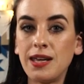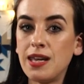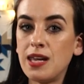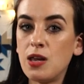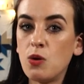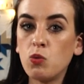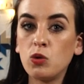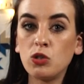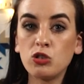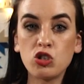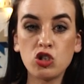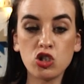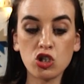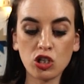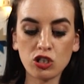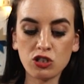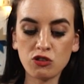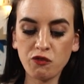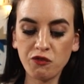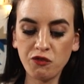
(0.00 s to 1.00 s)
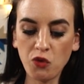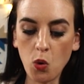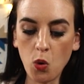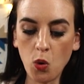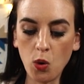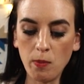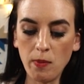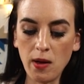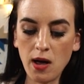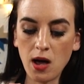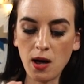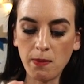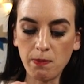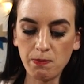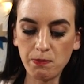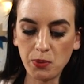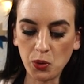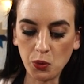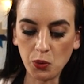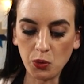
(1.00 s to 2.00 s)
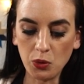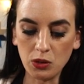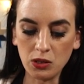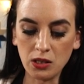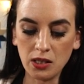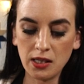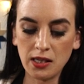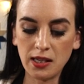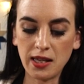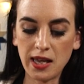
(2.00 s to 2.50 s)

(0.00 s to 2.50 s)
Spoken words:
it will just form a ball.